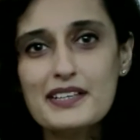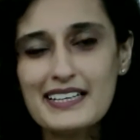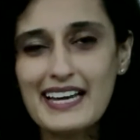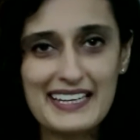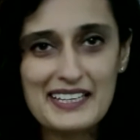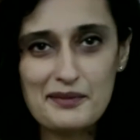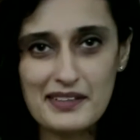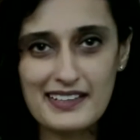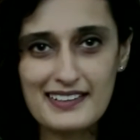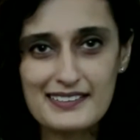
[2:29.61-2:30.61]
in any
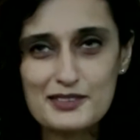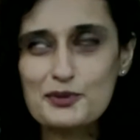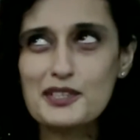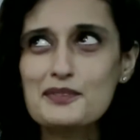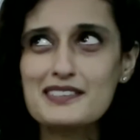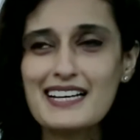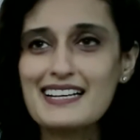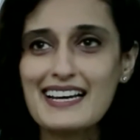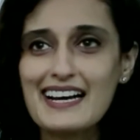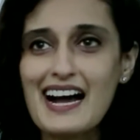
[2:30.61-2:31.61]
way? So he was
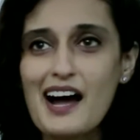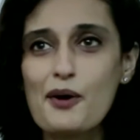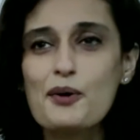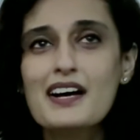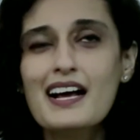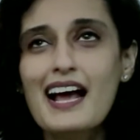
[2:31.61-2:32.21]
like how?